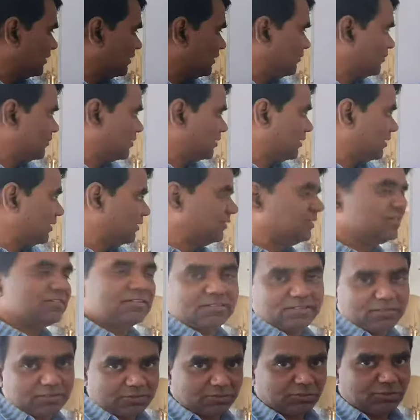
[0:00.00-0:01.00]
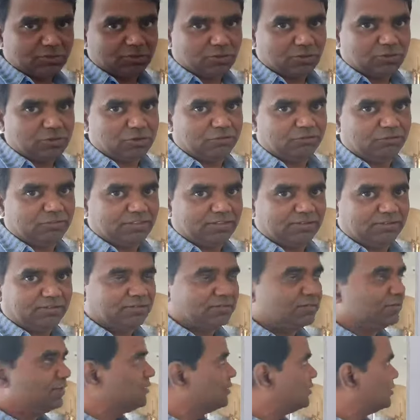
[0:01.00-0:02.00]
leave it like this, that's also fine.
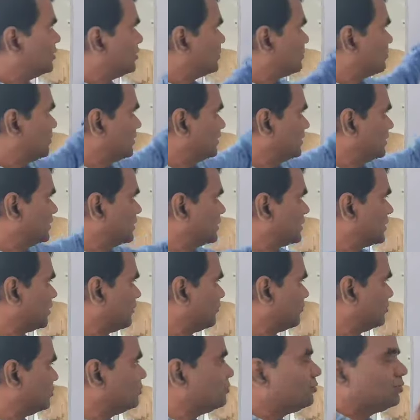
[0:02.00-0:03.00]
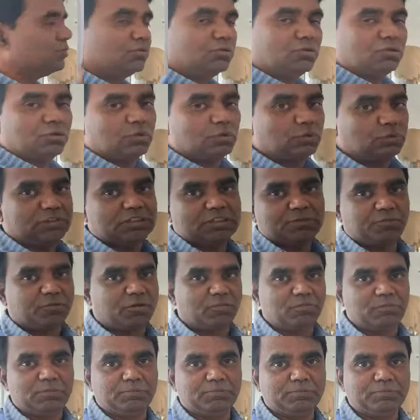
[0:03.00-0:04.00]
But this is how you do this
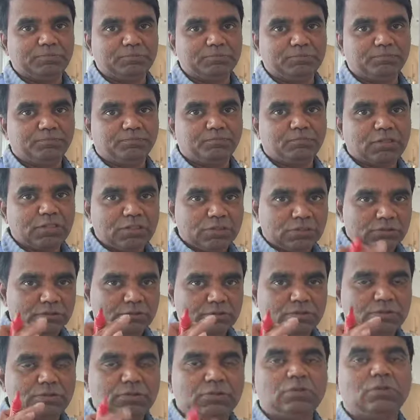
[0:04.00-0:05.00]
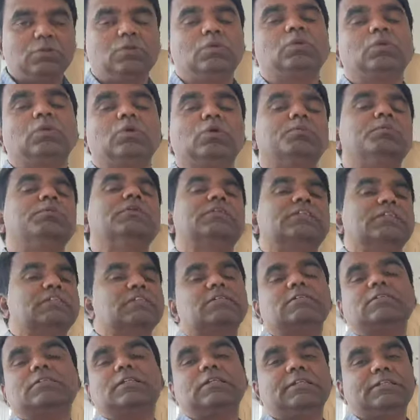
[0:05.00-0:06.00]
problem. Hope
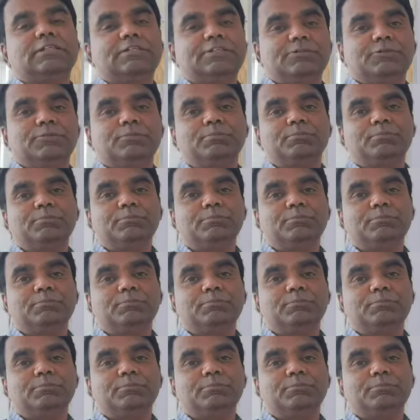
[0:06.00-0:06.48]
this is clear to you.